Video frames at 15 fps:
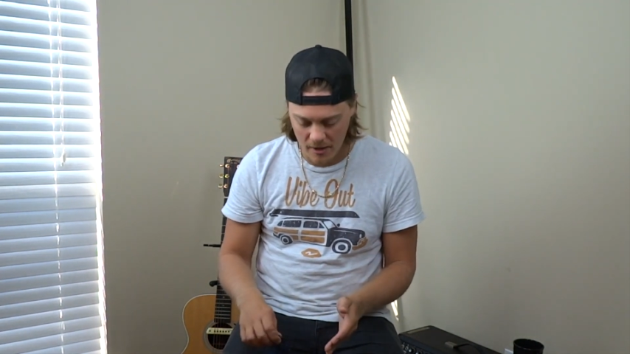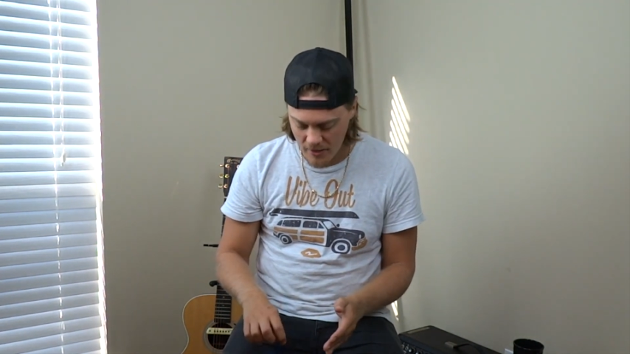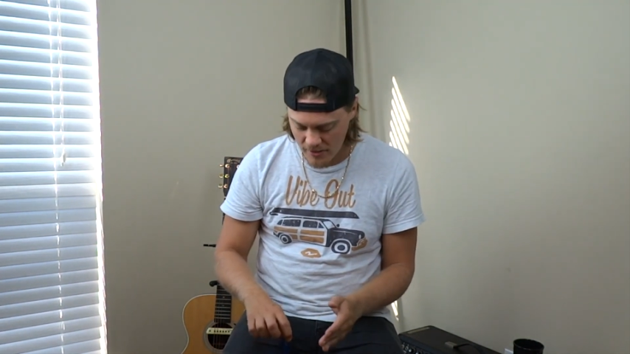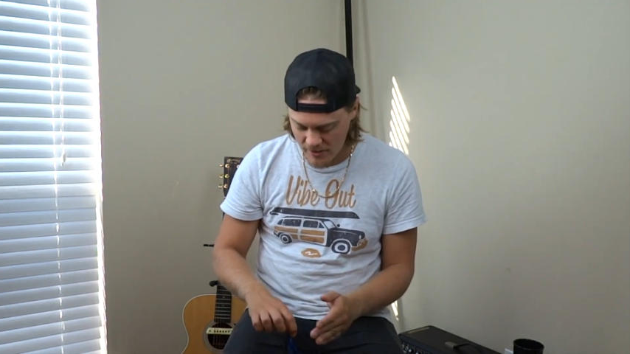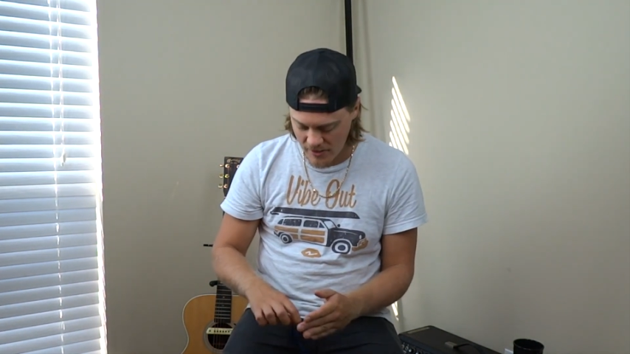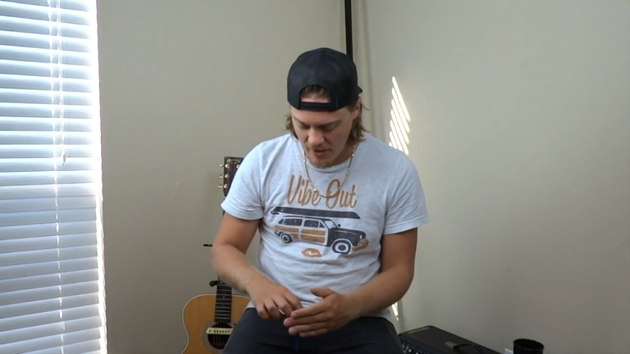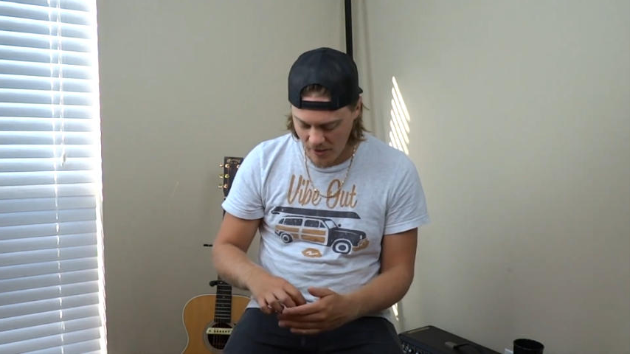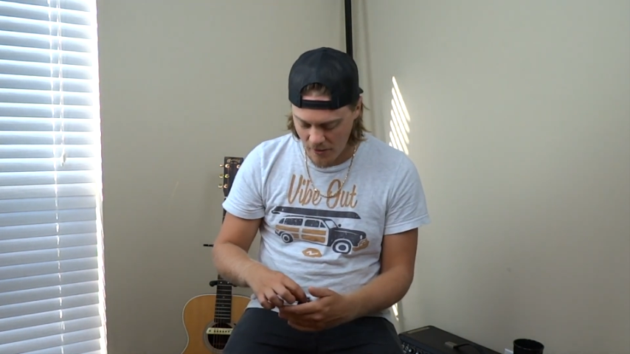
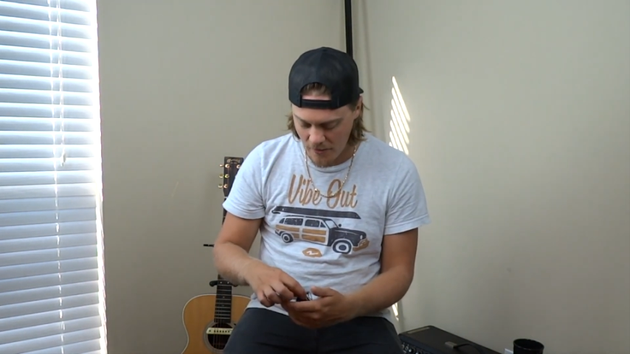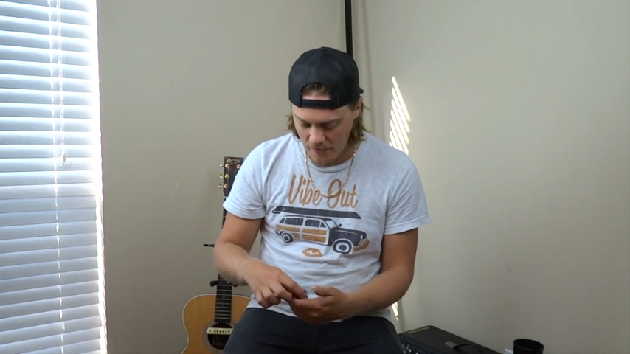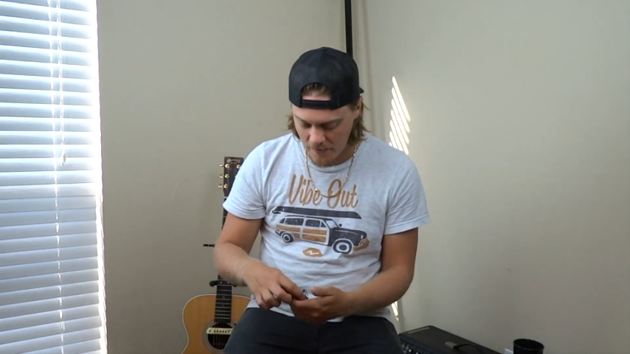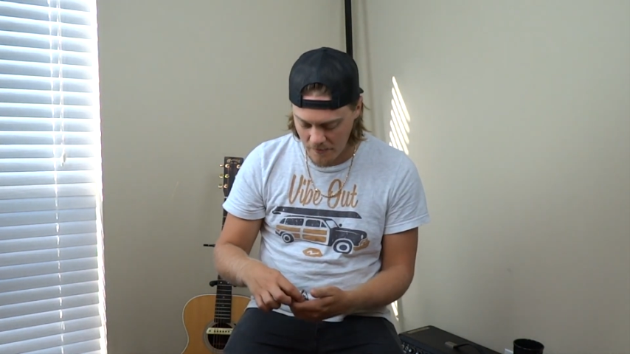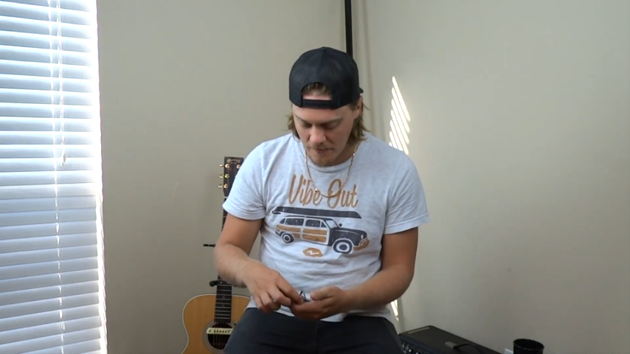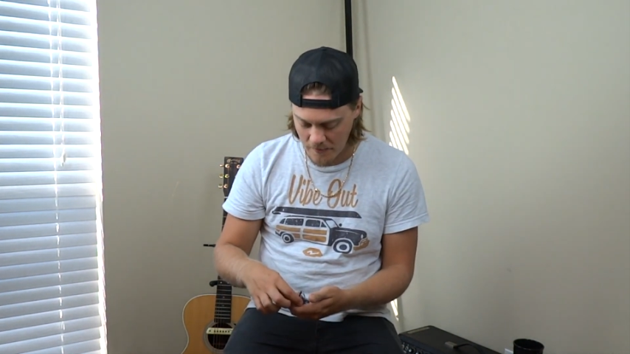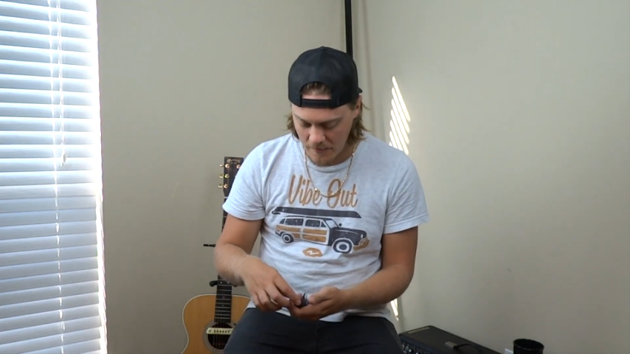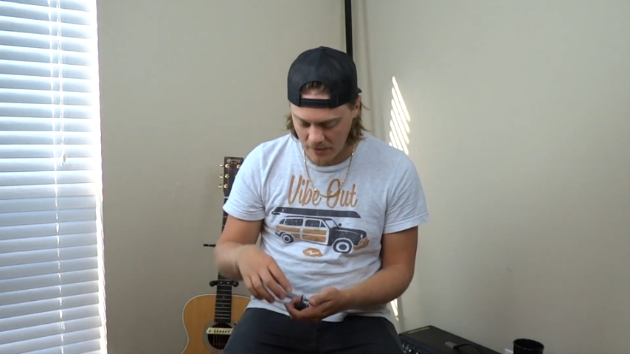So
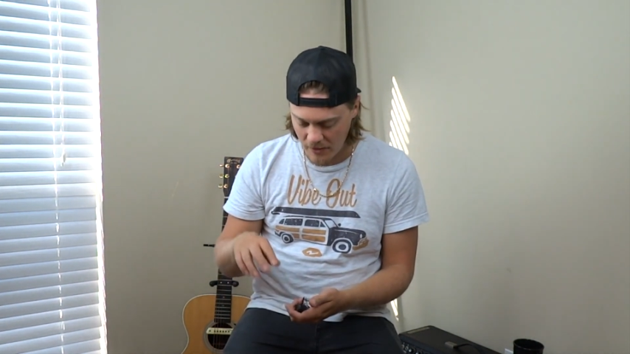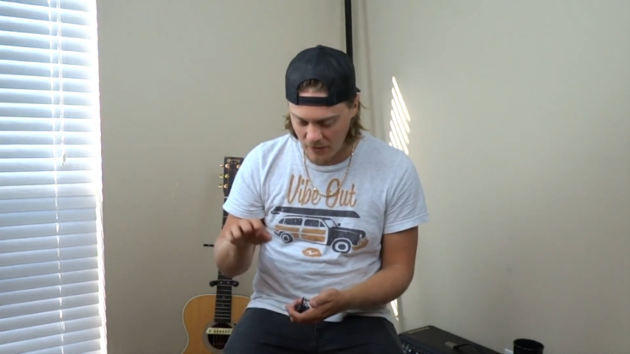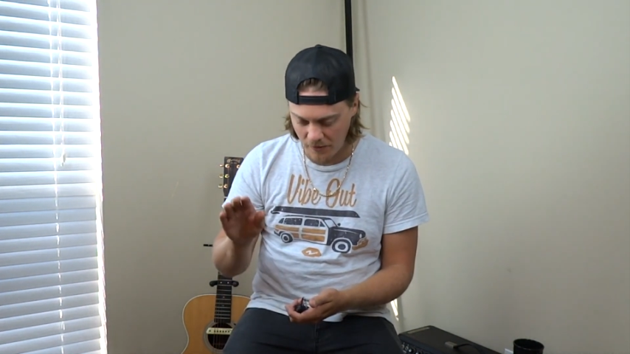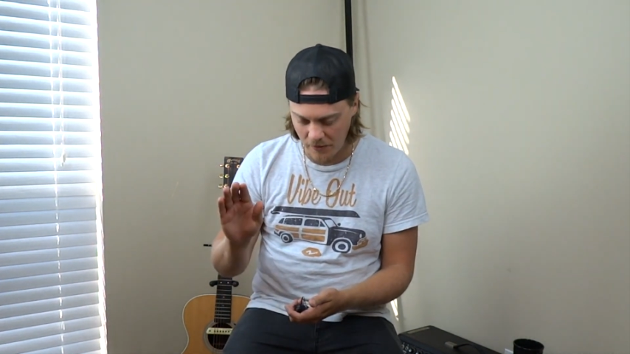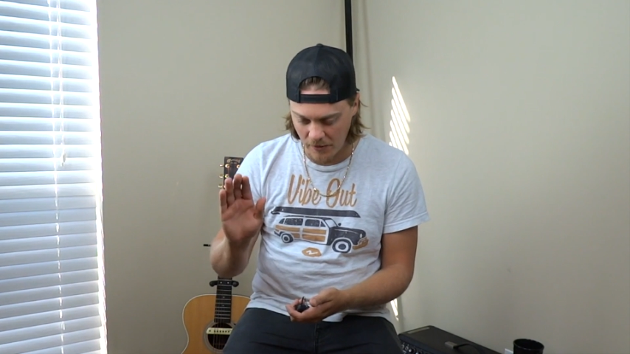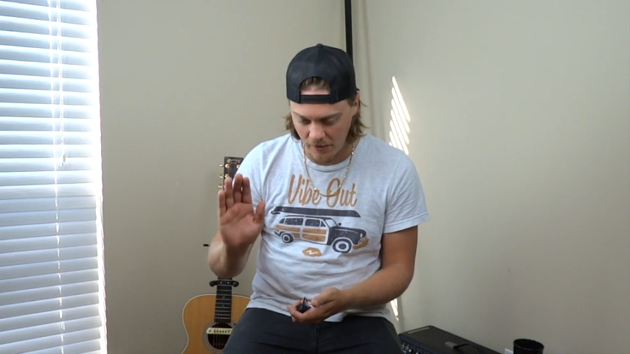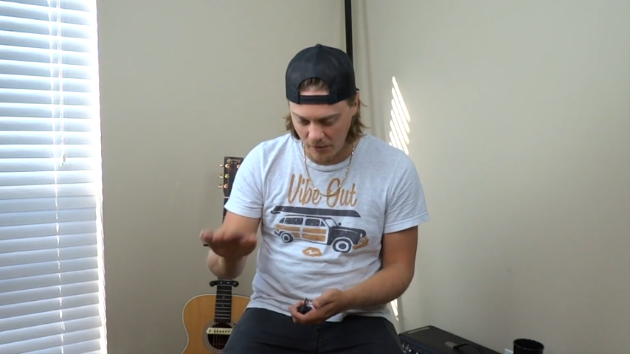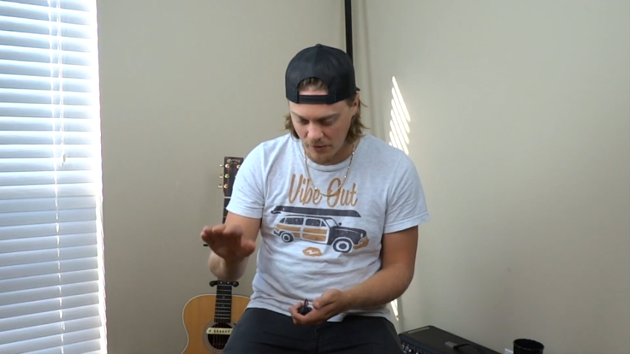you'll
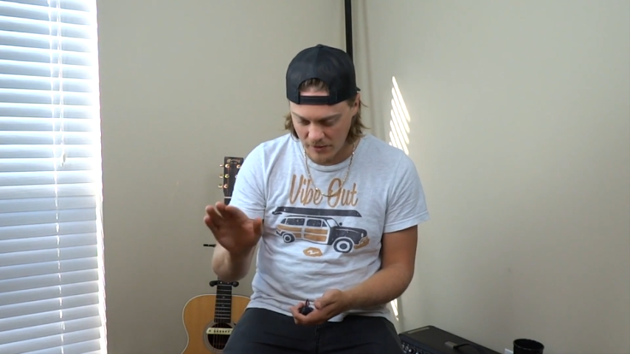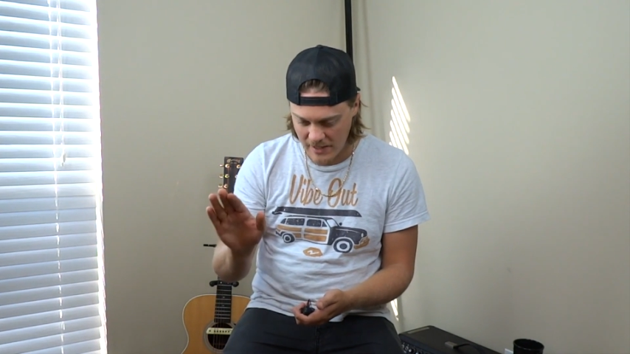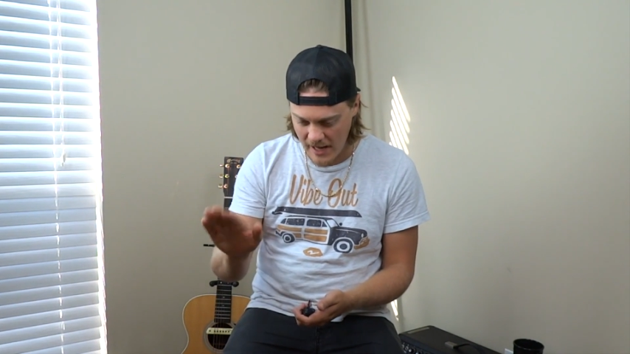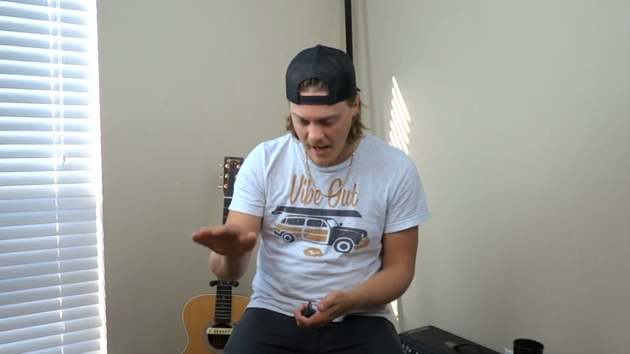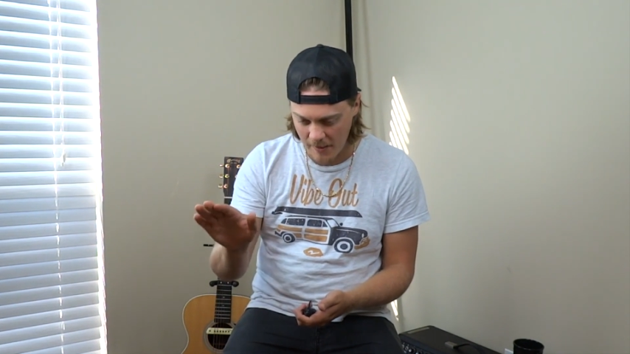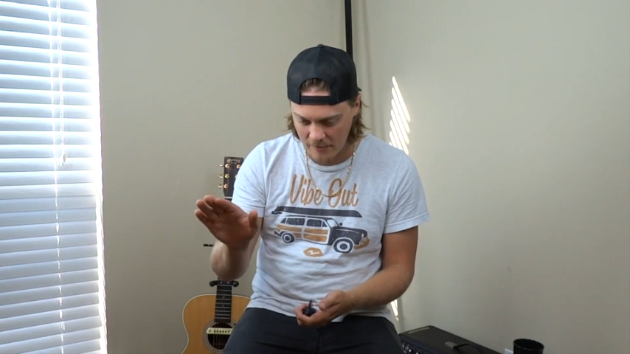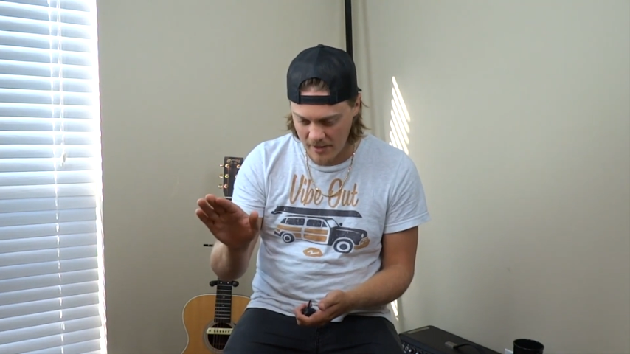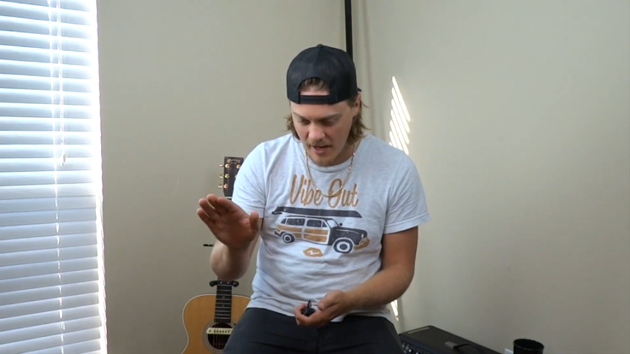feel a little
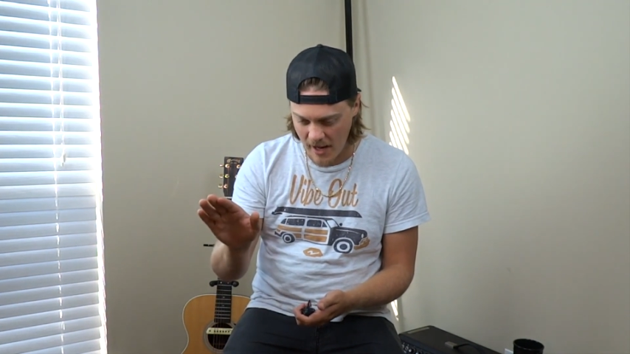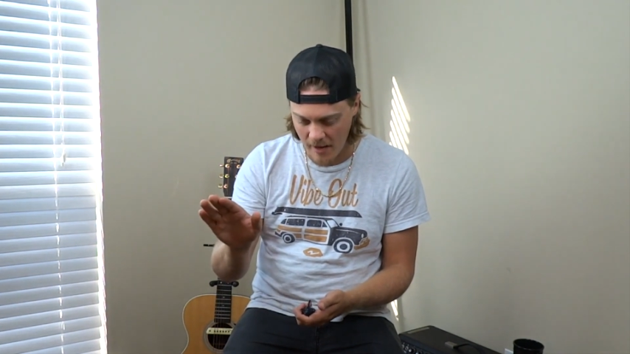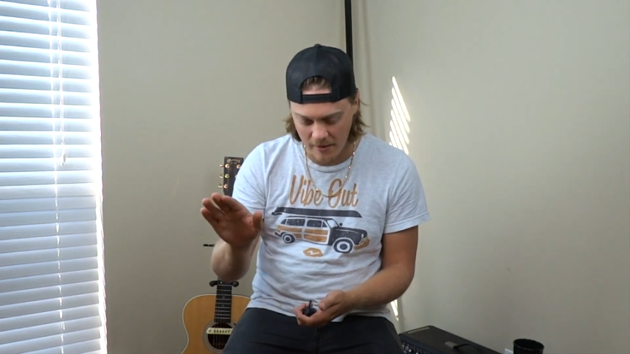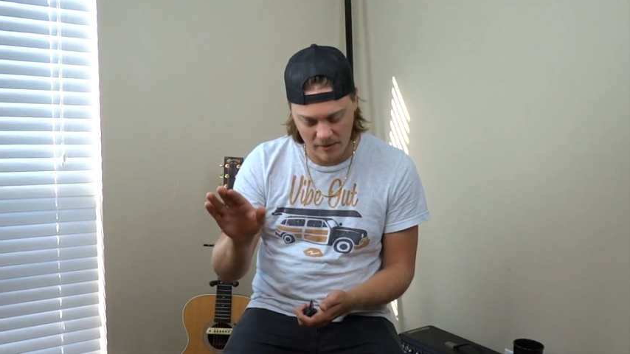tap tap.